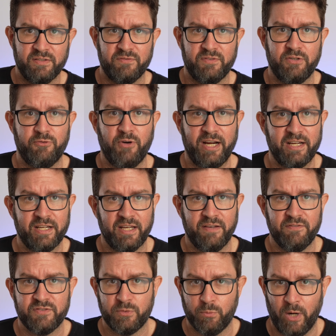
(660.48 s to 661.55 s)
of the Dragon
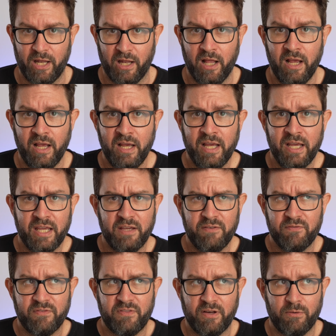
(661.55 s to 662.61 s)
Caves well,
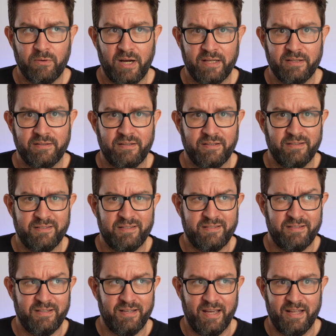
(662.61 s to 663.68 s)
even though I didn't
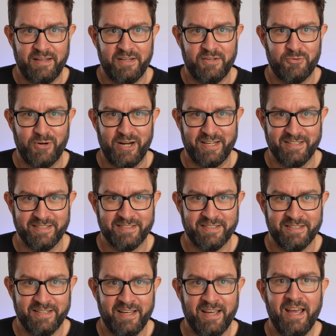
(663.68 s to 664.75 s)
see any dragons.
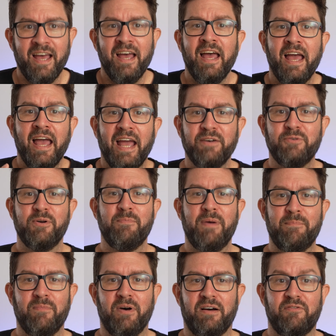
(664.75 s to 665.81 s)
And
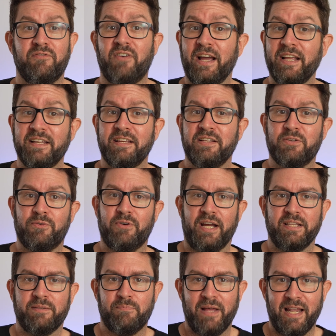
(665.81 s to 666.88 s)
remember, finding the
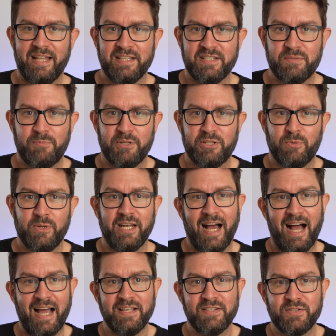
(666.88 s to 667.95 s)
right balance between
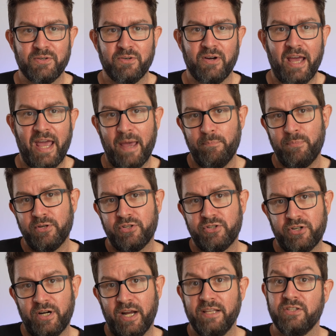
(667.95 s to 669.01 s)
ISO,
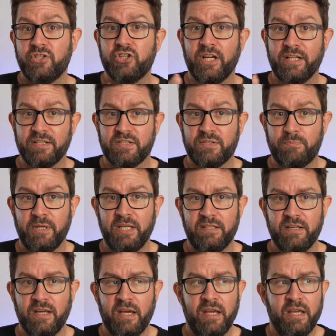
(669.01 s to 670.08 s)
aperture and shutter
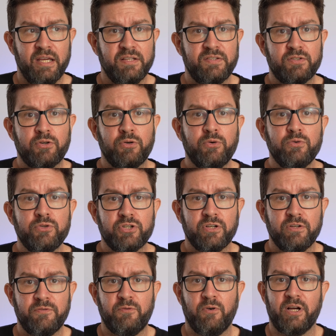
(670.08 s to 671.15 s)
speed is
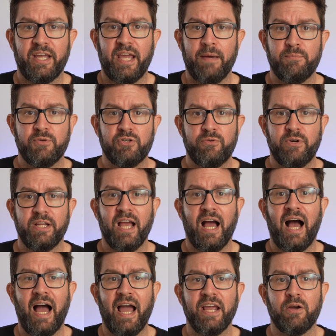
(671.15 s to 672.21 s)
crucial for capturing
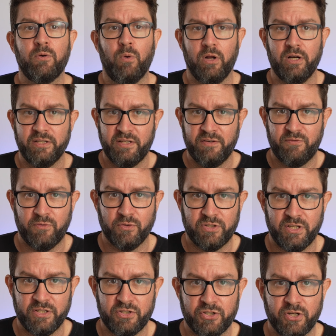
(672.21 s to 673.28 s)
high quality
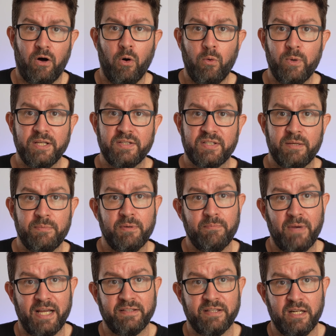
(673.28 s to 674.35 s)
footage. Always keep in
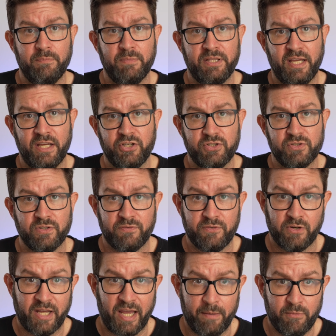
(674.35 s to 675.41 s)
mind the limitations of
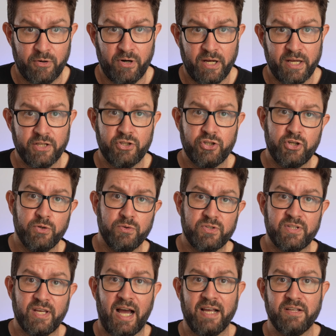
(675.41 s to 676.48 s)
your camera and choose
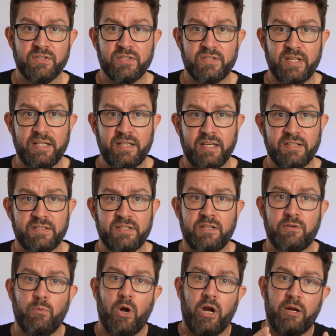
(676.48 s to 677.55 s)
the ISO settings
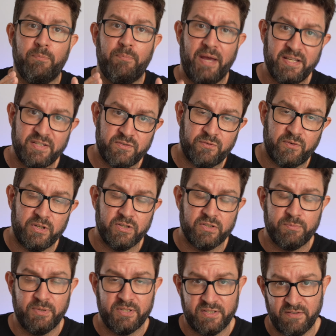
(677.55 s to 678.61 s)
that work best for your
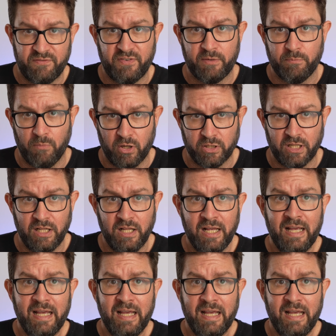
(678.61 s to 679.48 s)
specific model